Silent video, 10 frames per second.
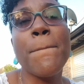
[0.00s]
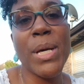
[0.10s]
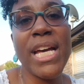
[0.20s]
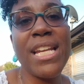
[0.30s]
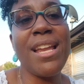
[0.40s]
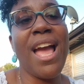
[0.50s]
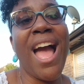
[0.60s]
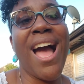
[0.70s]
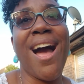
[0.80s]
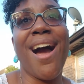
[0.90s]
But
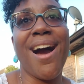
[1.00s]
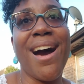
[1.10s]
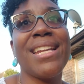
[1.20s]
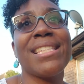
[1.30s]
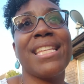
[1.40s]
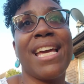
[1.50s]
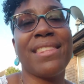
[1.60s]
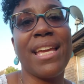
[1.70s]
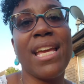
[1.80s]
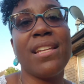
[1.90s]
honestly, at
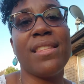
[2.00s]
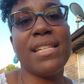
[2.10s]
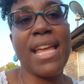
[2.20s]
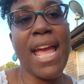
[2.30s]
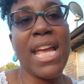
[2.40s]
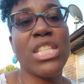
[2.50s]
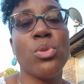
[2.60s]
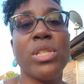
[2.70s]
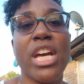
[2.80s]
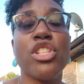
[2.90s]
the end of the day, to
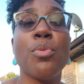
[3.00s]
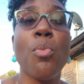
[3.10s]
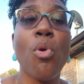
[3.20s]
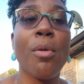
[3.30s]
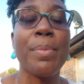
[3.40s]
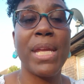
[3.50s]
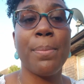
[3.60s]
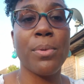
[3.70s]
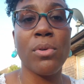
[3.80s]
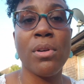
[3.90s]
touch more
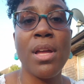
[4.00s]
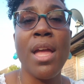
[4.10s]
people,